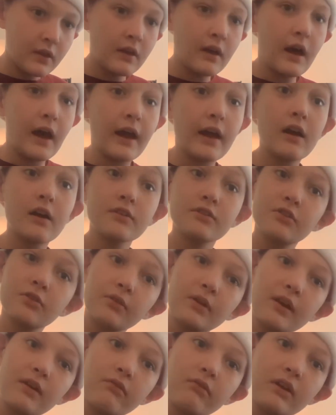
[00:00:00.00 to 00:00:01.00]
I also
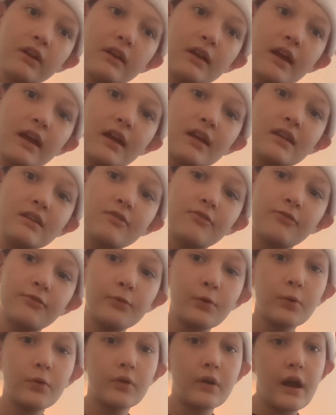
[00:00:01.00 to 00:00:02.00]
give it a
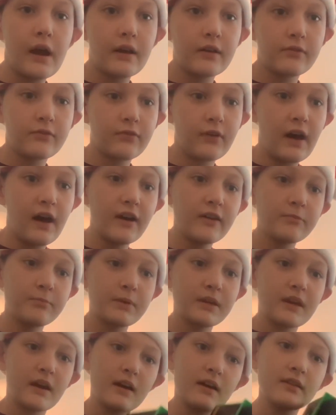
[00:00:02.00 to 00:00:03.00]
4 out of 5
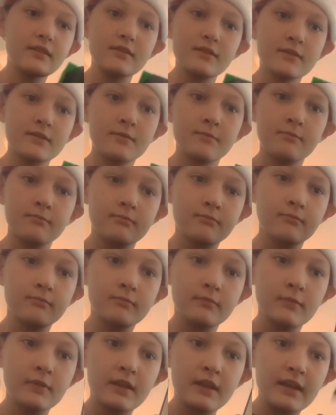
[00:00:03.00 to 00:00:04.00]
because
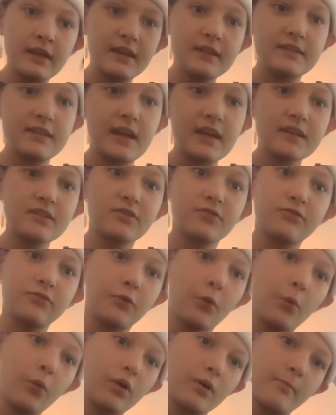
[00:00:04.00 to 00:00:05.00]
it takes
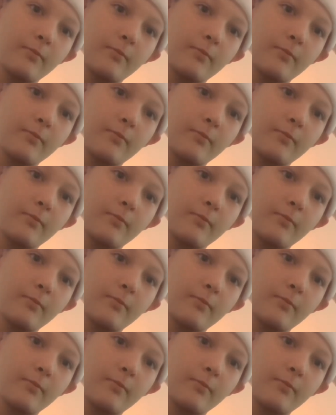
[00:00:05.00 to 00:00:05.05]
4